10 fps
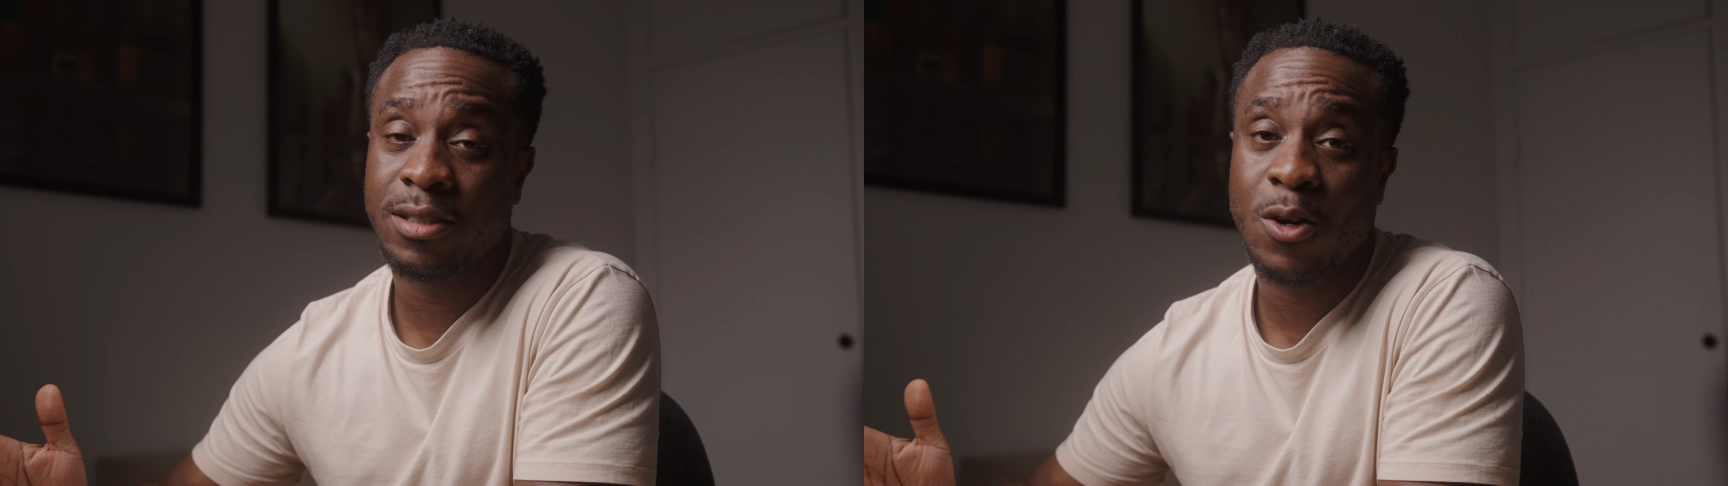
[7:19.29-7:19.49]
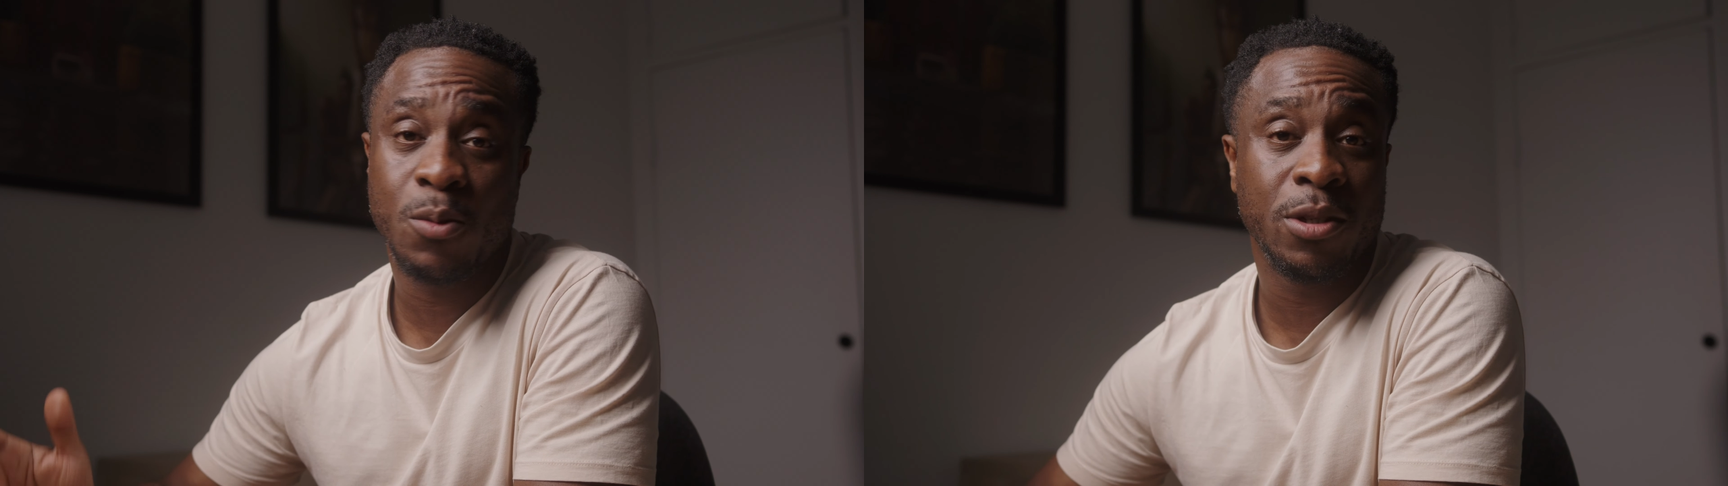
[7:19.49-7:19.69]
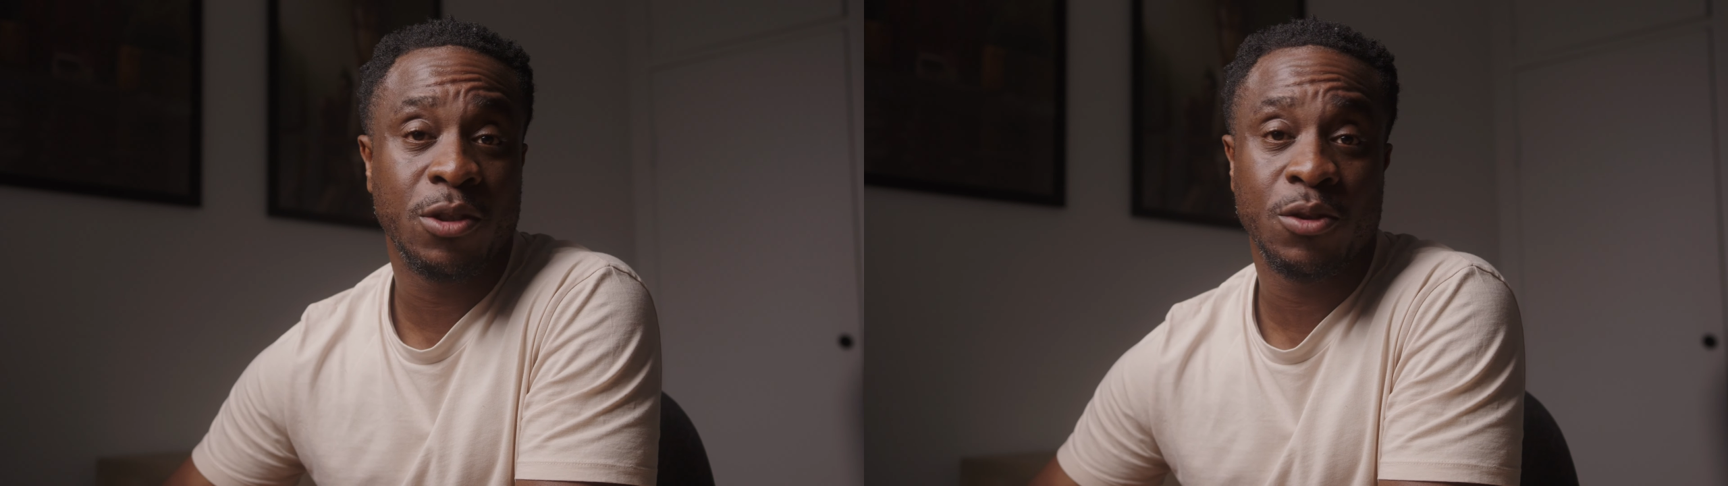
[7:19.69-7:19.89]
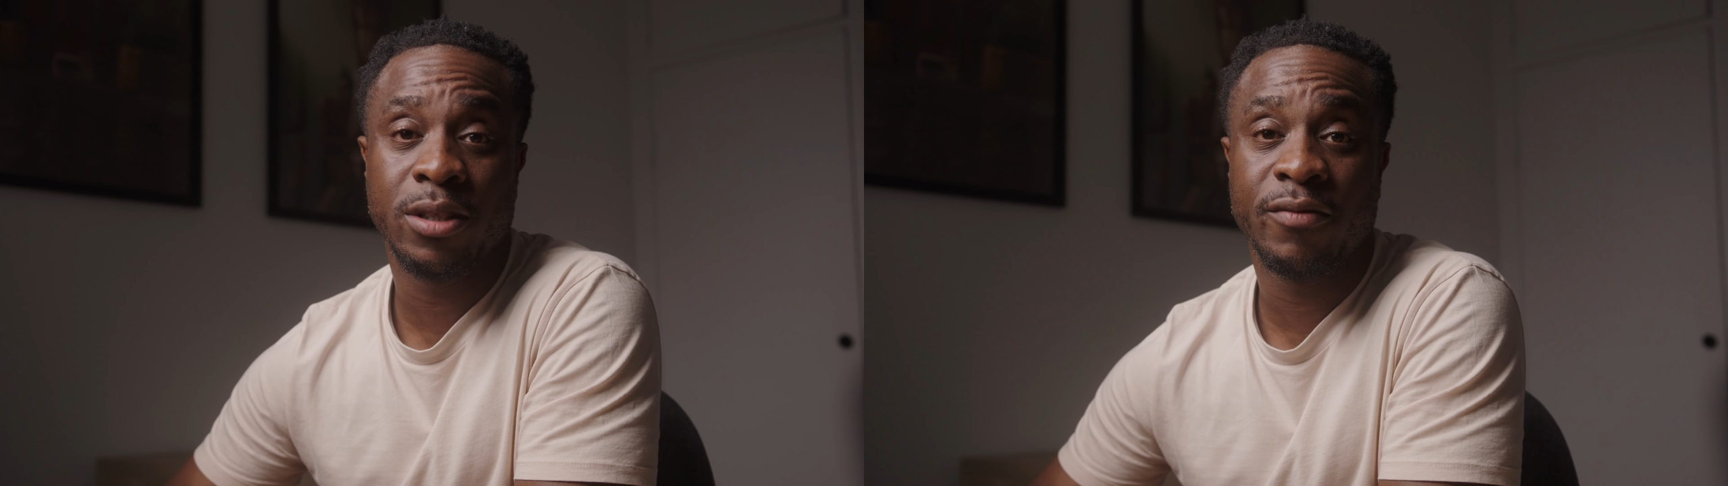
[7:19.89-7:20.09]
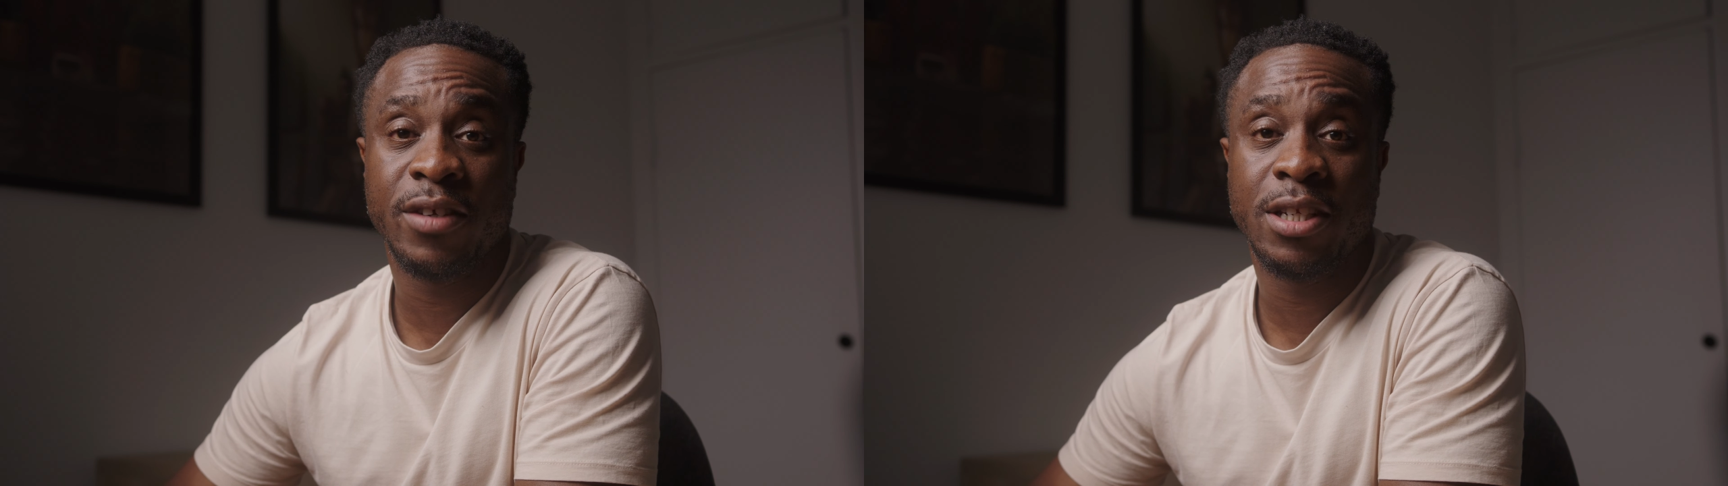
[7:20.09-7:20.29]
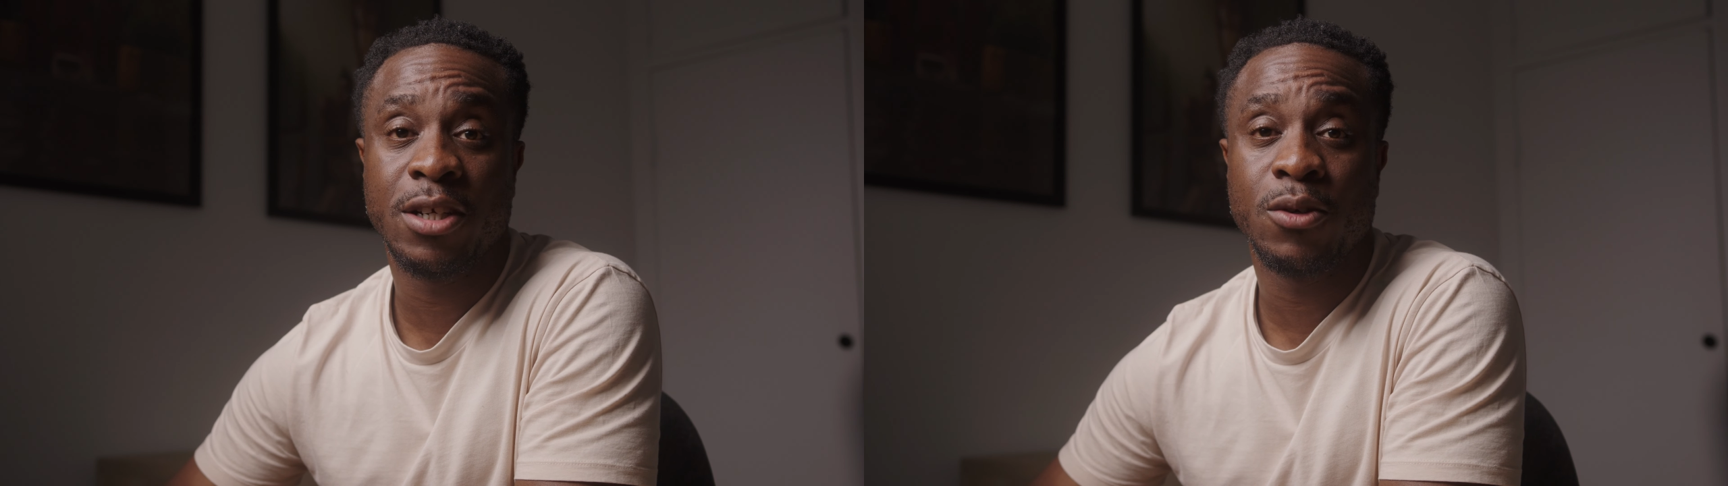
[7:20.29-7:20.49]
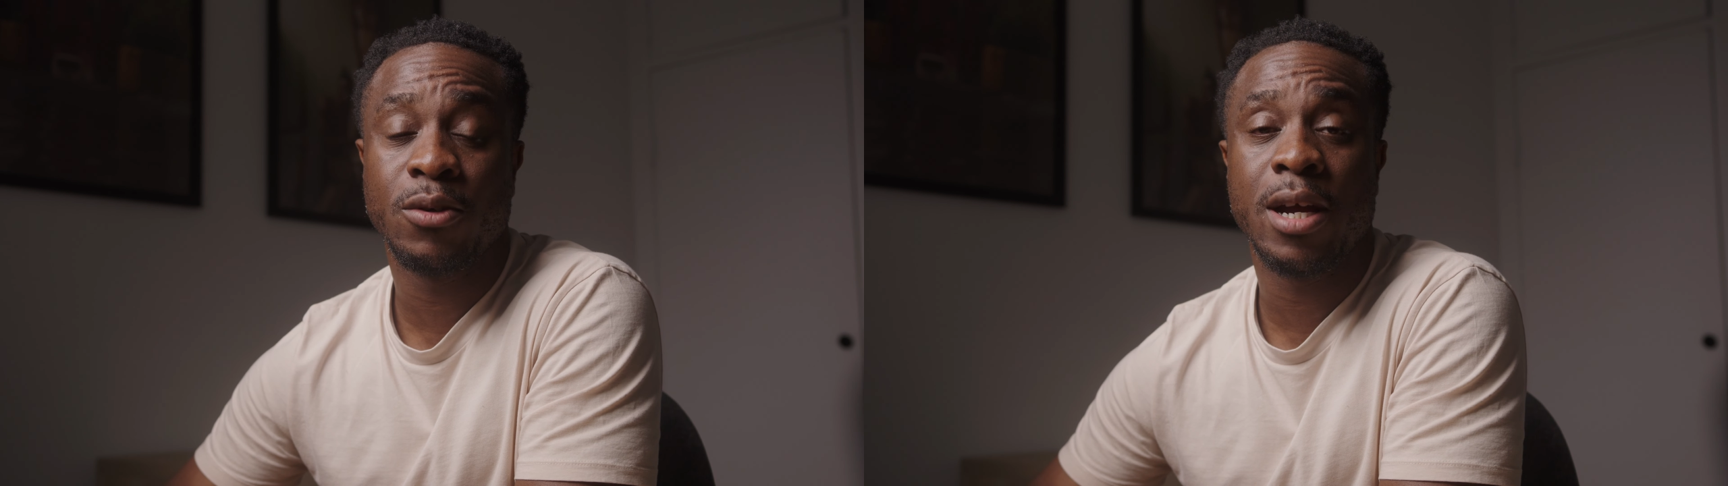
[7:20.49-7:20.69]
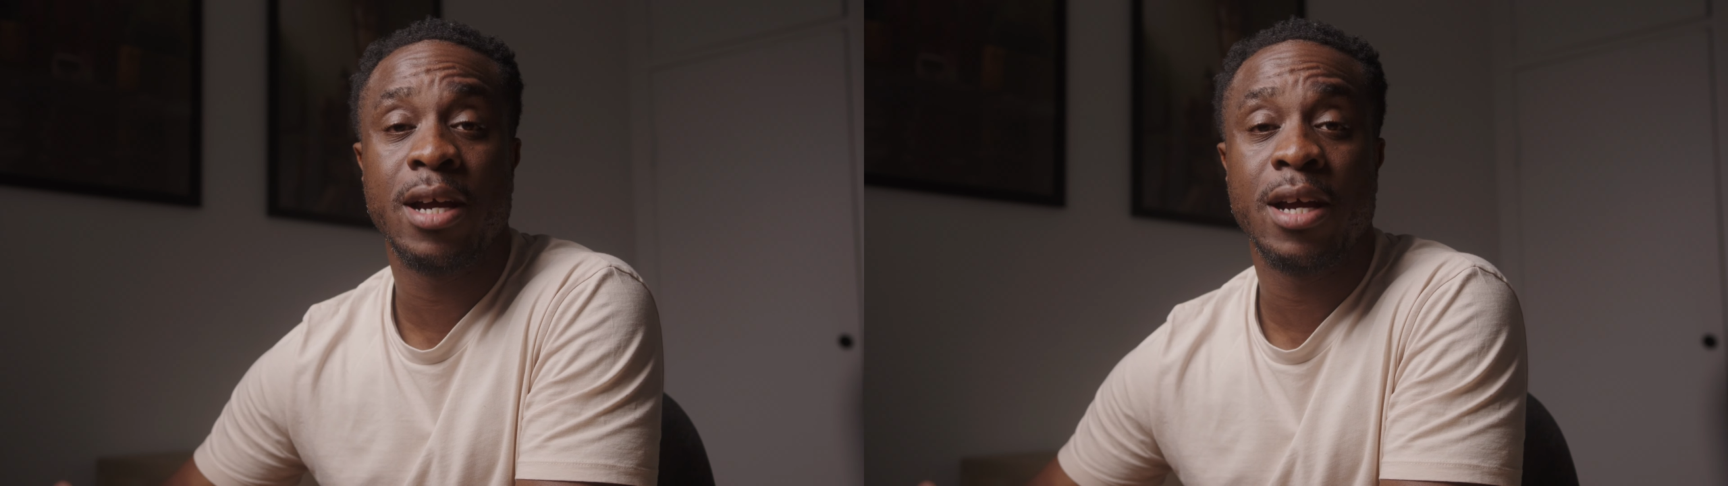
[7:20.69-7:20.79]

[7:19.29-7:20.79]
hope you enjoyed the video,